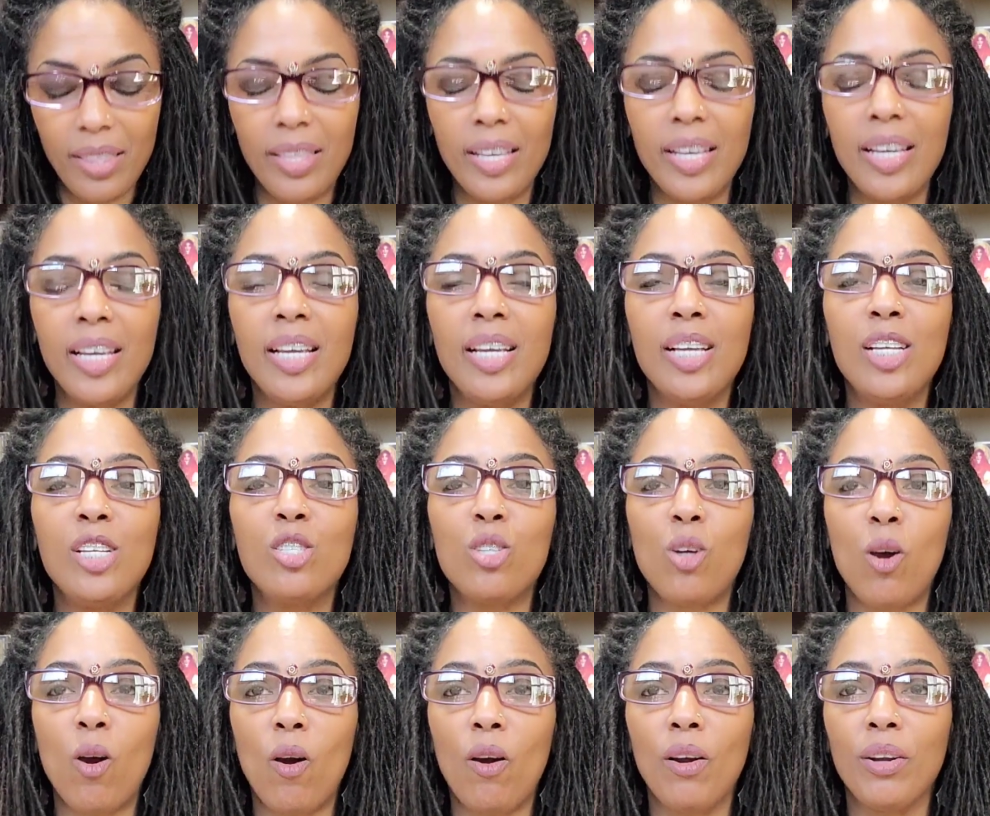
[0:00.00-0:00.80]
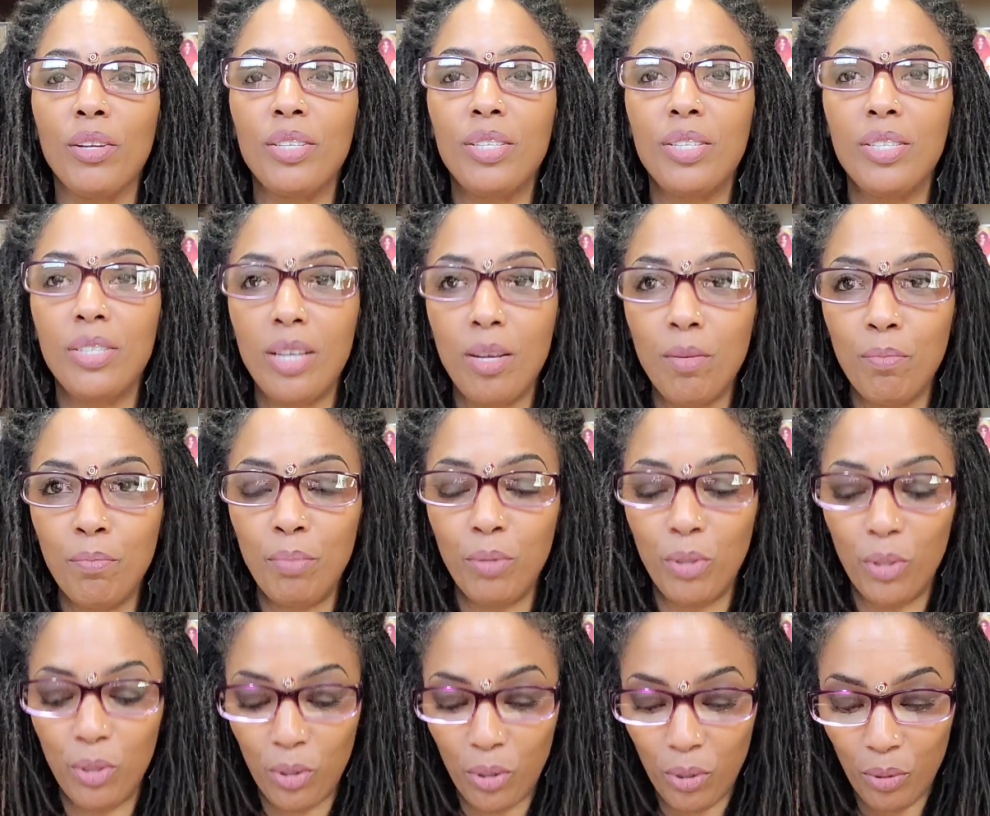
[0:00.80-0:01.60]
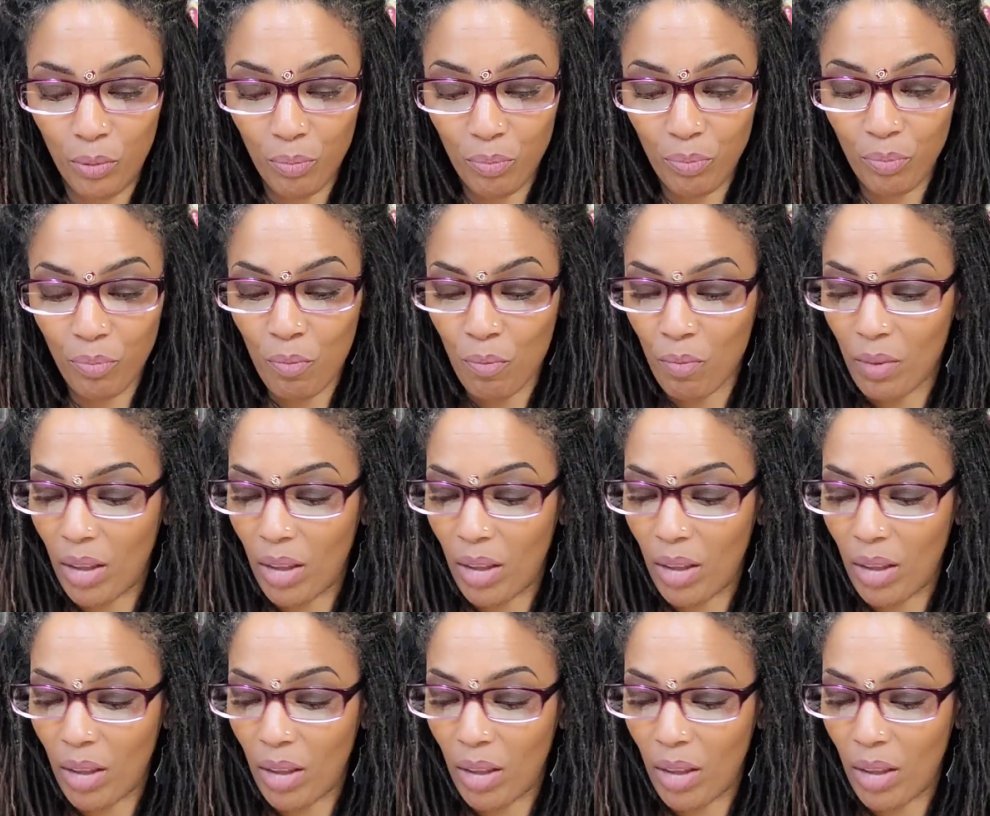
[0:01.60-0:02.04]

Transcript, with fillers: things are simple